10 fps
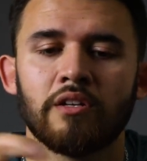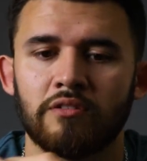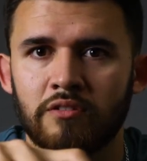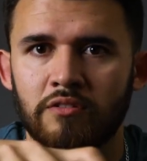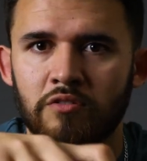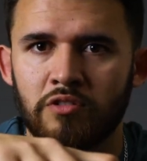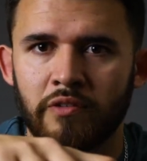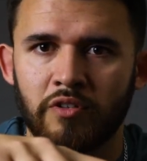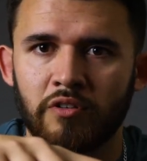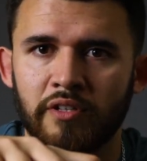So you do still
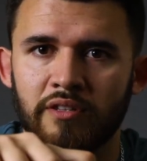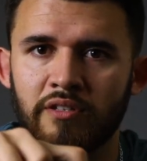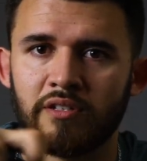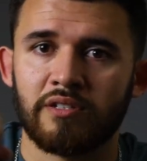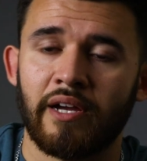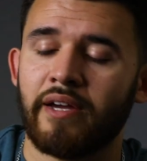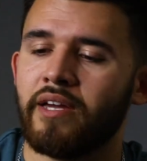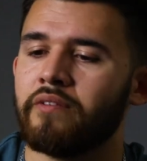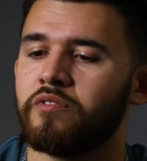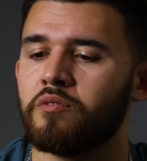have to go like this. I
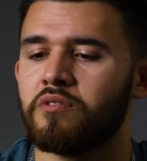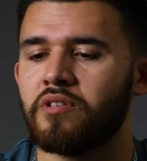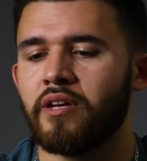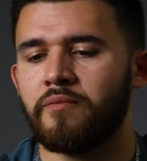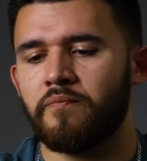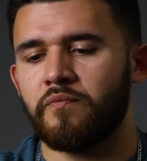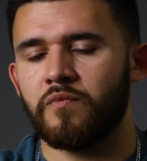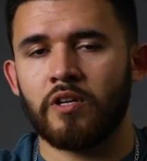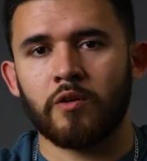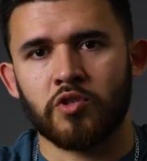have used that.
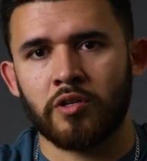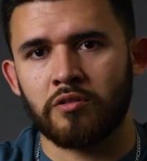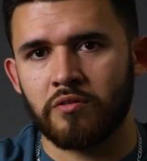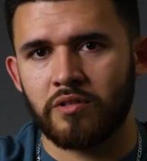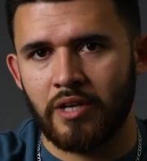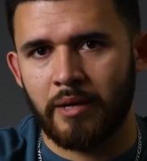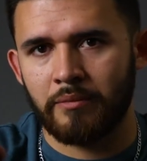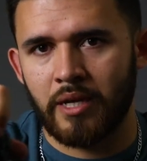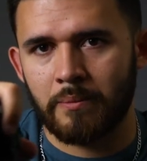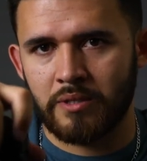You know, I was trying to do a
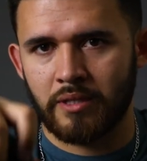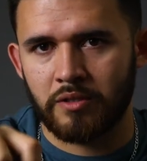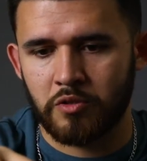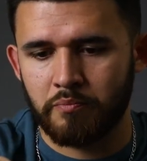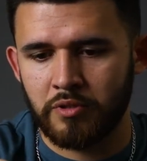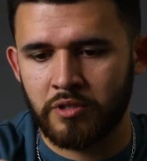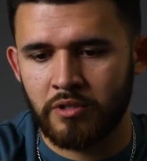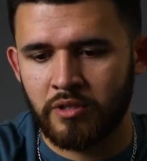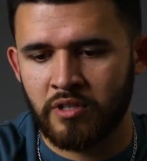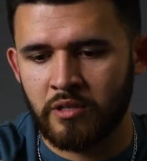time lapse and I just put it
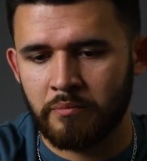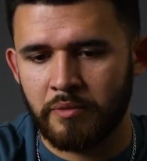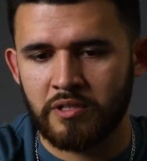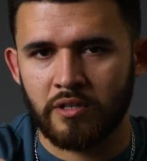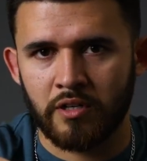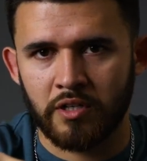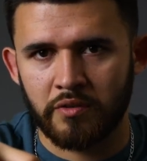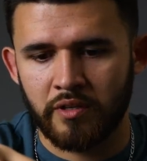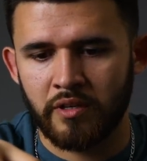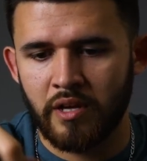on a piece of
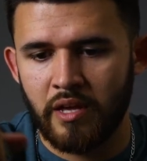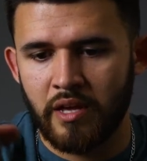concrete